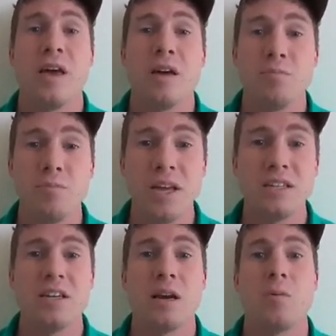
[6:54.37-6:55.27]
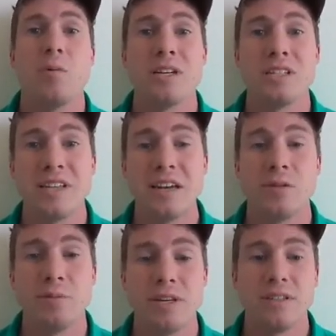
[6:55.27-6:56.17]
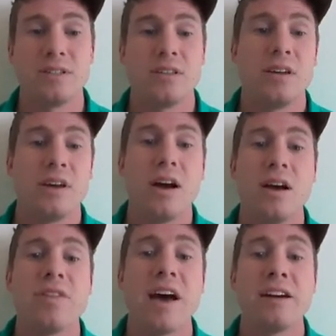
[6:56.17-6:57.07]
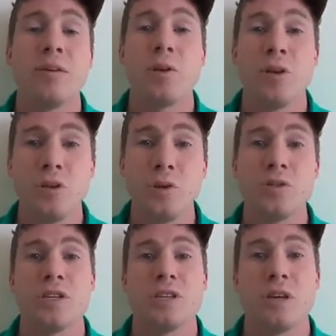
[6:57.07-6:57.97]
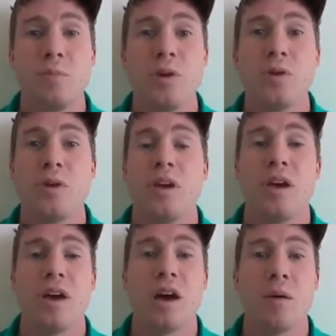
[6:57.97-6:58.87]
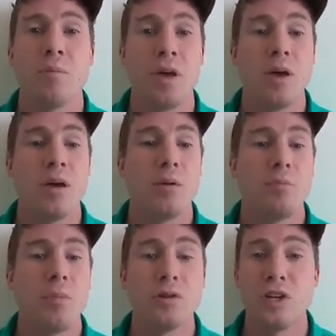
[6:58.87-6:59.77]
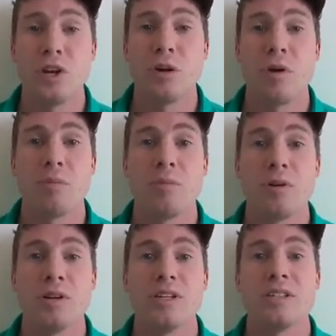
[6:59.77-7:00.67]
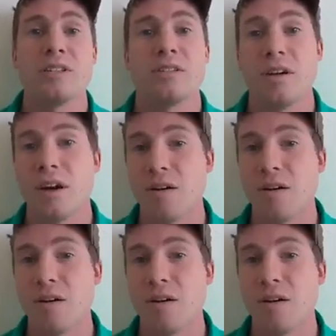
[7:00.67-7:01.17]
Bayes' theorem will be a centerpiece of that, and we can use it to compute posterior probabilities of